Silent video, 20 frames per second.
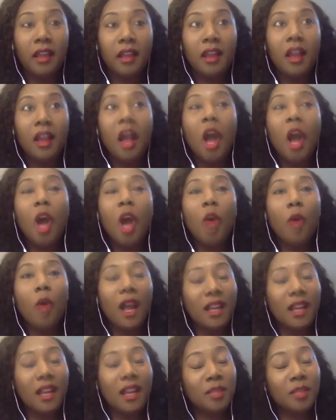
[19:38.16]
a
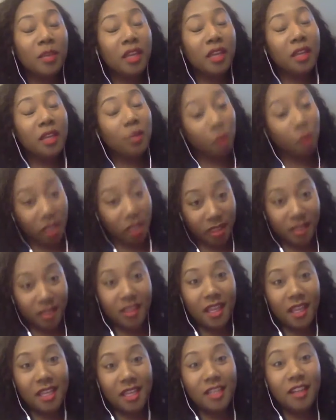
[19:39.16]
wise man once
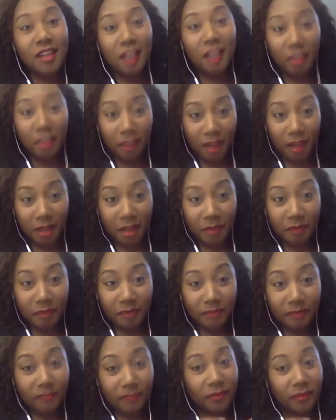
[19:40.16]
said nothing
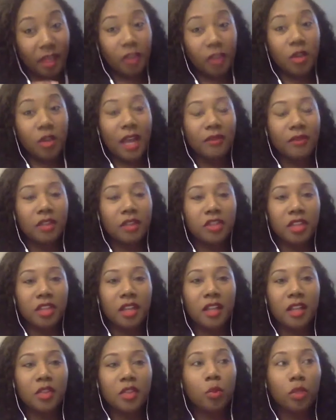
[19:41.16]
and you have to
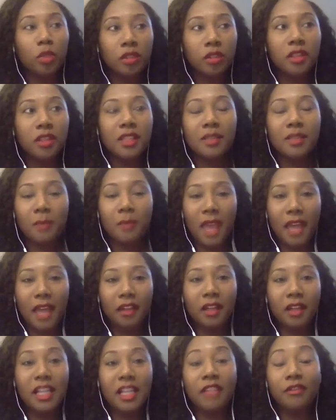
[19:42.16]
judge will this matter
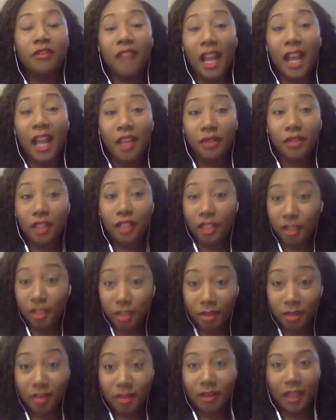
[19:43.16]
in five
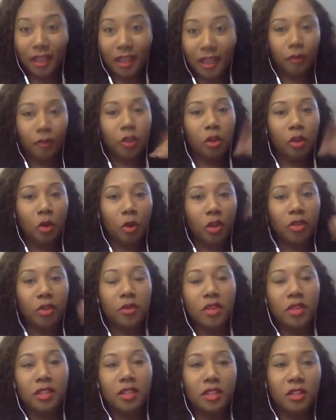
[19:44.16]
years like if you're going through
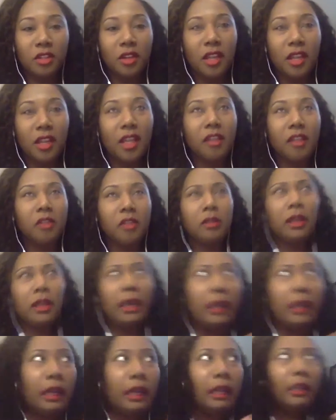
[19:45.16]
this in your head and you're mm-hmm.
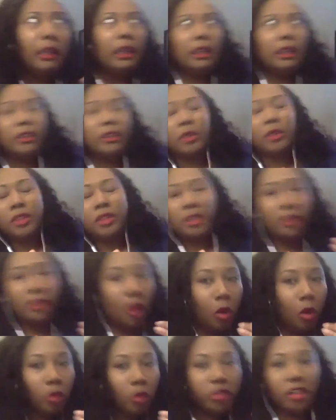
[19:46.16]
like oh, doing the
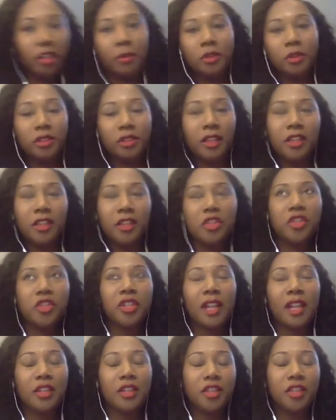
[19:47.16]
whole double dutch. Should
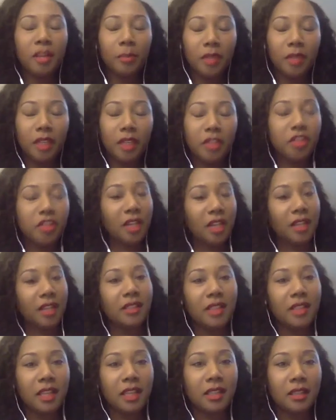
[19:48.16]
I jump in? Should I
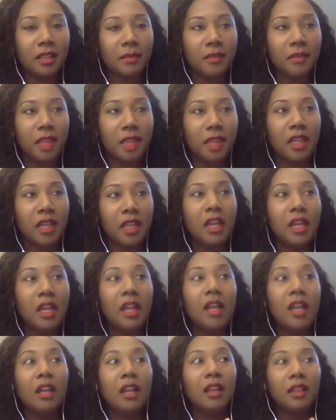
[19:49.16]
say something?
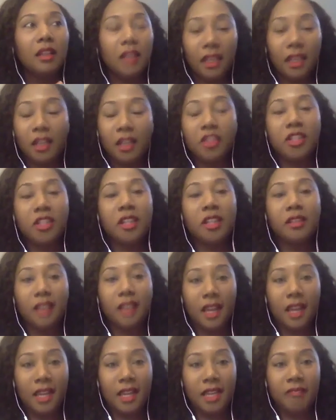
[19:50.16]
Can I shed
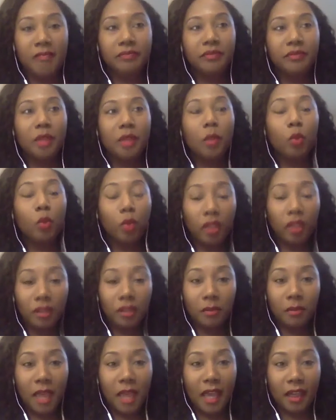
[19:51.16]
light? Will it
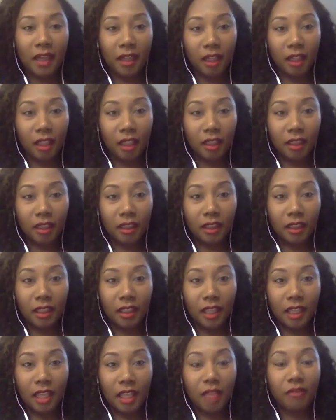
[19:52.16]
matter
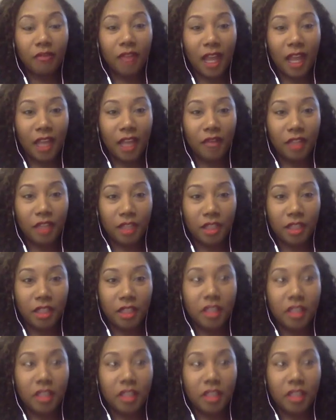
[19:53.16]
in five years?